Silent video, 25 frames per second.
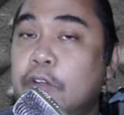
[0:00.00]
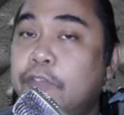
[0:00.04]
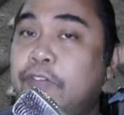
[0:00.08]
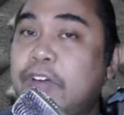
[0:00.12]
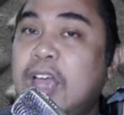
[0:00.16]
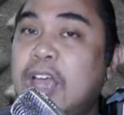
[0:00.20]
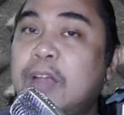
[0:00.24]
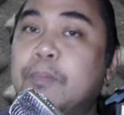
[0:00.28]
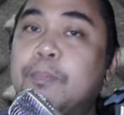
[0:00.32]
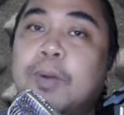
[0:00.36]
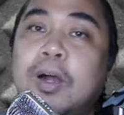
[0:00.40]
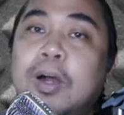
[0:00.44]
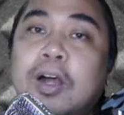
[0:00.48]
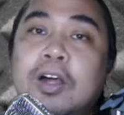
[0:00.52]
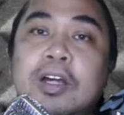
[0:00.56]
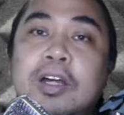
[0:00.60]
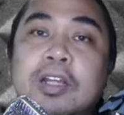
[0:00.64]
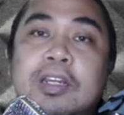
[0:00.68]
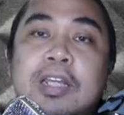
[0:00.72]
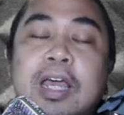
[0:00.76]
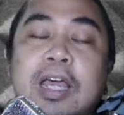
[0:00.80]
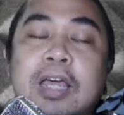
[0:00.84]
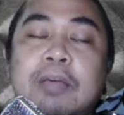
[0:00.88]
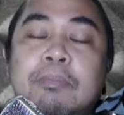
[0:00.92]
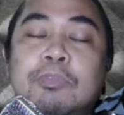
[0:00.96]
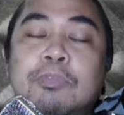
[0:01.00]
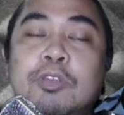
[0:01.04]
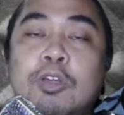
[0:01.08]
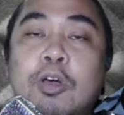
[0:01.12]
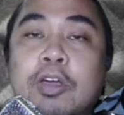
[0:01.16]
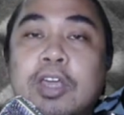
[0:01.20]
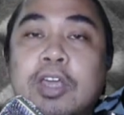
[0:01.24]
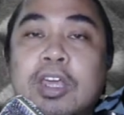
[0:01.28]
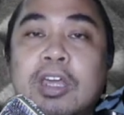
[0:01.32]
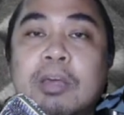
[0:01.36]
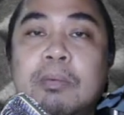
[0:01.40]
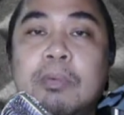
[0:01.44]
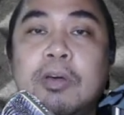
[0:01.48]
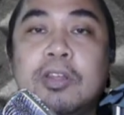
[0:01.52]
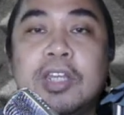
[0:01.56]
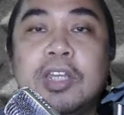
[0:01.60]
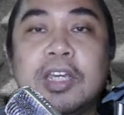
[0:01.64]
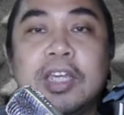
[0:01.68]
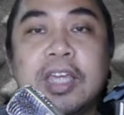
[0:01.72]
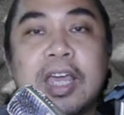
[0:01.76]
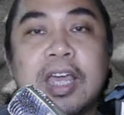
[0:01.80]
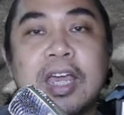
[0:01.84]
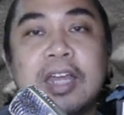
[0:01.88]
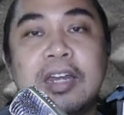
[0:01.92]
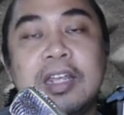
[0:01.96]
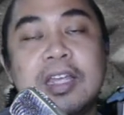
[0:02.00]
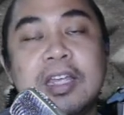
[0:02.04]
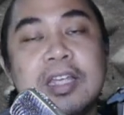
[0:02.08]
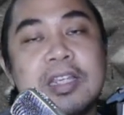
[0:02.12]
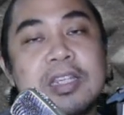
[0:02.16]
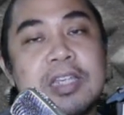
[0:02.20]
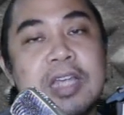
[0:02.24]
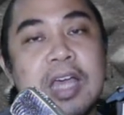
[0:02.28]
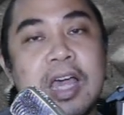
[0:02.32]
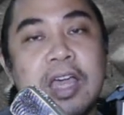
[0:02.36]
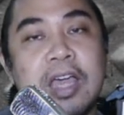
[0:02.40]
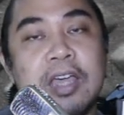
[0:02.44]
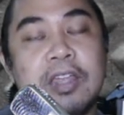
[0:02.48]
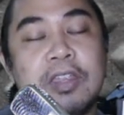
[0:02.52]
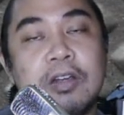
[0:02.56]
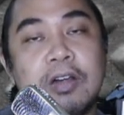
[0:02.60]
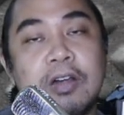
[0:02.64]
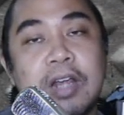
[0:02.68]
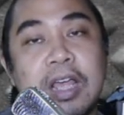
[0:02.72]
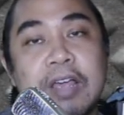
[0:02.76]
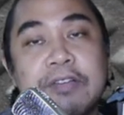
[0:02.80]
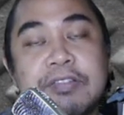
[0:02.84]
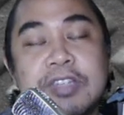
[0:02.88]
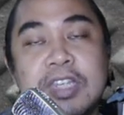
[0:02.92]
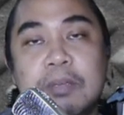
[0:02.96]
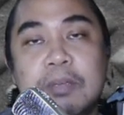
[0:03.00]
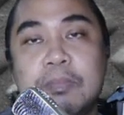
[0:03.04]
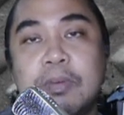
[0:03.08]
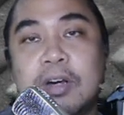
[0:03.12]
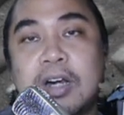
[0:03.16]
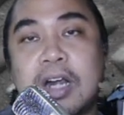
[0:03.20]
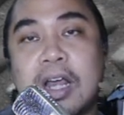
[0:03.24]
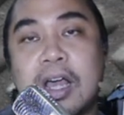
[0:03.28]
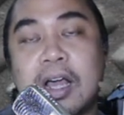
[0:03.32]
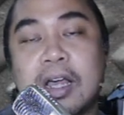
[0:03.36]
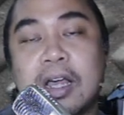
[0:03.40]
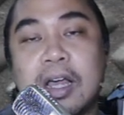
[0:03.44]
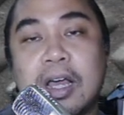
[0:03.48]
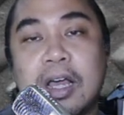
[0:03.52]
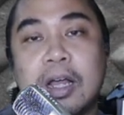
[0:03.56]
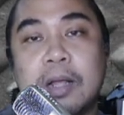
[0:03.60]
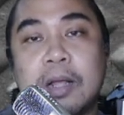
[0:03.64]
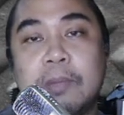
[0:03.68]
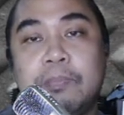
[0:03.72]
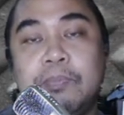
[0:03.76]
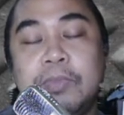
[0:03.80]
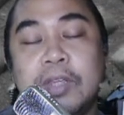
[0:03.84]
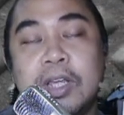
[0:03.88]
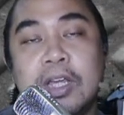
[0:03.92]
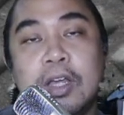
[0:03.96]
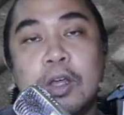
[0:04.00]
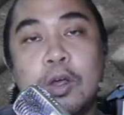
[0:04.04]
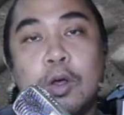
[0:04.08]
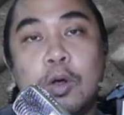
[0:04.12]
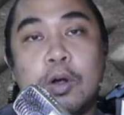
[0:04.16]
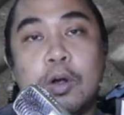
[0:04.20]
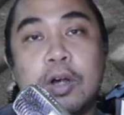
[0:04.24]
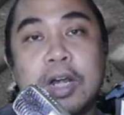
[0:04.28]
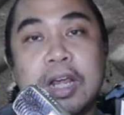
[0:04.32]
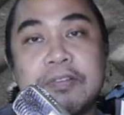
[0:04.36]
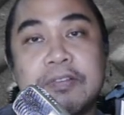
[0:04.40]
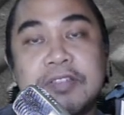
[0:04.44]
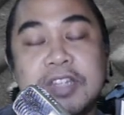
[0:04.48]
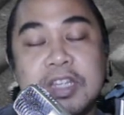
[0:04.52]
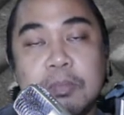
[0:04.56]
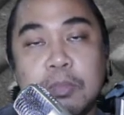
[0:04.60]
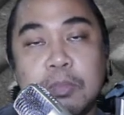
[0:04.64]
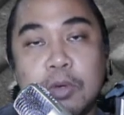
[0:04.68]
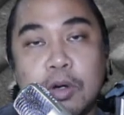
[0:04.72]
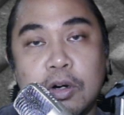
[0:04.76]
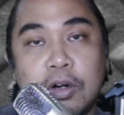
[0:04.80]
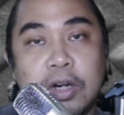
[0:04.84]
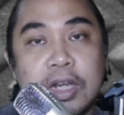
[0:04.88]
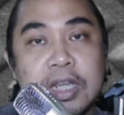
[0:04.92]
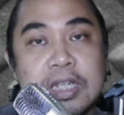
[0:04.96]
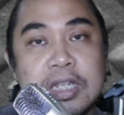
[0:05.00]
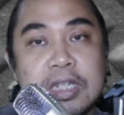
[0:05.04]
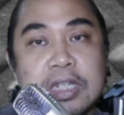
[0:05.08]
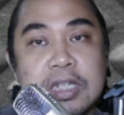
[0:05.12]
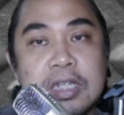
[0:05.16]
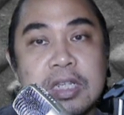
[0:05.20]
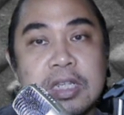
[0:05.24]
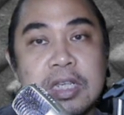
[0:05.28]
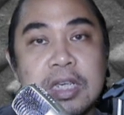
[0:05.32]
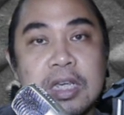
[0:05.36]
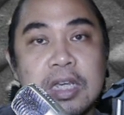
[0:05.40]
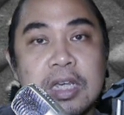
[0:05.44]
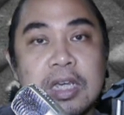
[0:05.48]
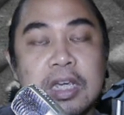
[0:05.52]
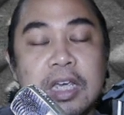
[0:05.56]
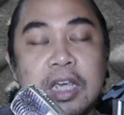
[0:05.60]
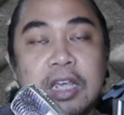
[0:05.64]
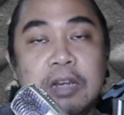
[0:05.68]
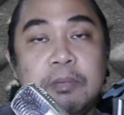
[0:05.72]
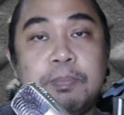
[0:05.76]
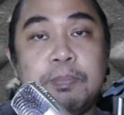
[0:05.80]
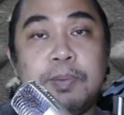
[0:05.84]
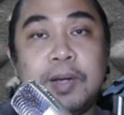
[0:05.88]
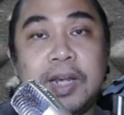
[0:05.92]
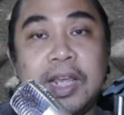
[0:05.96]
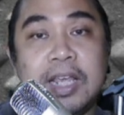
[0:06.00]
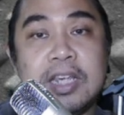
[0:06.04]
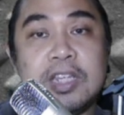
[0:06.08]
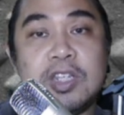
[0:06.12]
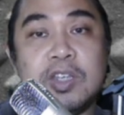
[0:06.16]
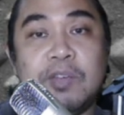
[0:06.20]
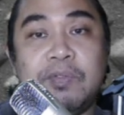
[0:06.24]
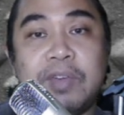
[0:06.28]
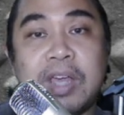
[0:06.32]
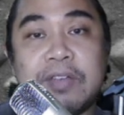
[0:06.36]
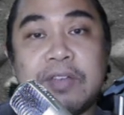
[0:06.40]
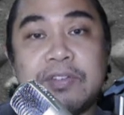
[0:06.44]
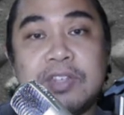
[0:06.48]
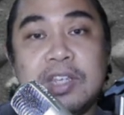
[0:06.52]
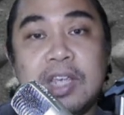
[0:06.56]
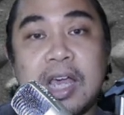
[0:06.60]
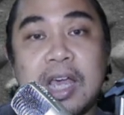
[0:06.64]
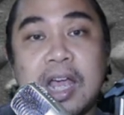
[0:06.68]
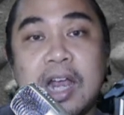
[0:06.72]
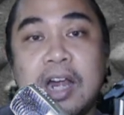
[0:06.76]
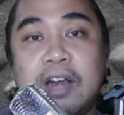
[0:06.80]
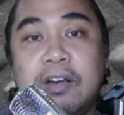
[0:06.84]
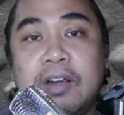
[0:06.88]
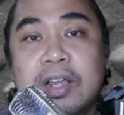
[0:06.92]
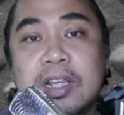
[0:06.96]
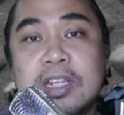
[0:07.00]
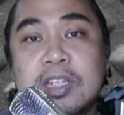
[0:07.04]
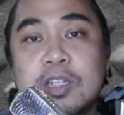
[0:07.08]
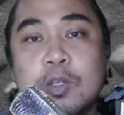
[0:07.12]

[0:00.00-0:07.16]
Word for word: firepower that I am talking about again is either FC Baraka or FC Morris in place of FC Iris.